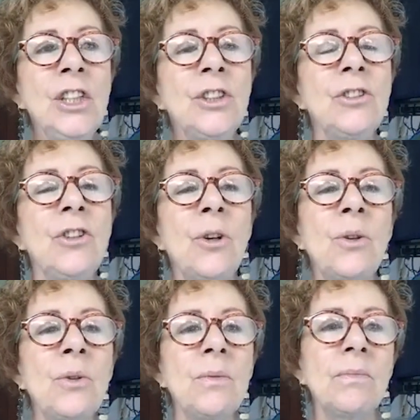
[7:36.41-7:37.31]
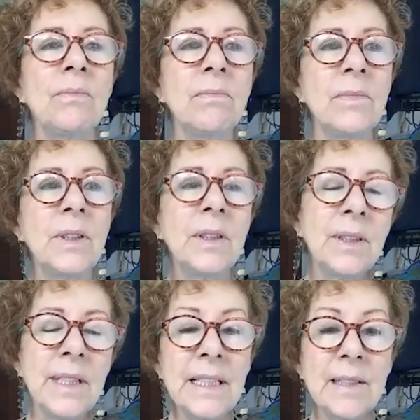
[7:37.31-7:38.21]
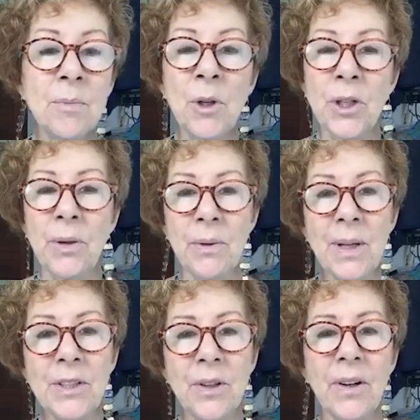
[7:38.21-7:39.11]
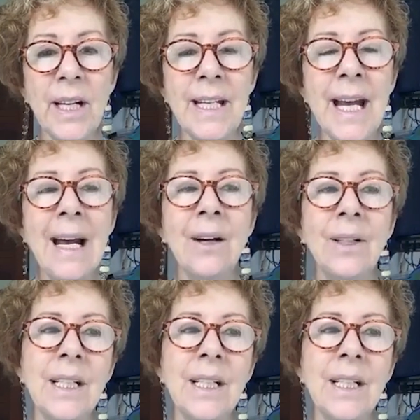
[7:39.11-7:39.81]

So this Mercury retrograde now